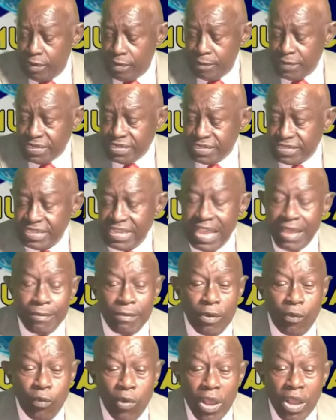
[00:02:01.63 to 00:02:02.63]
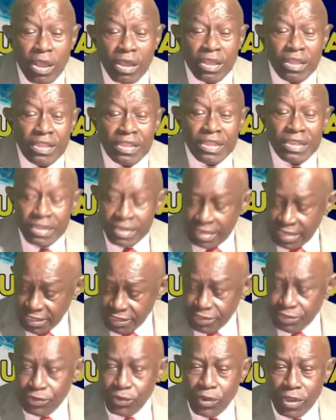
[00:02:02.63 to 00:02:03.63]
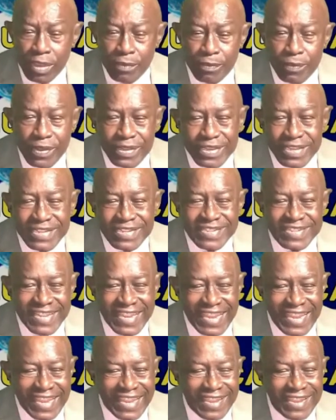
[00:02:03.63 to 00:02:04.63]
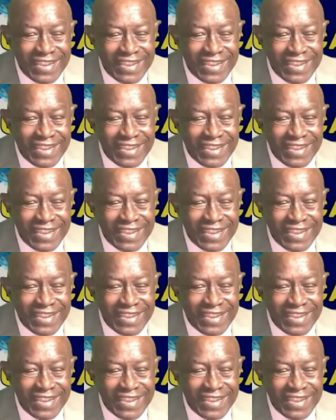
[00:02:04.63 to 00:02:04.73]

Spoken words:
Mr. Samuel Wicker. Let's talk about this day.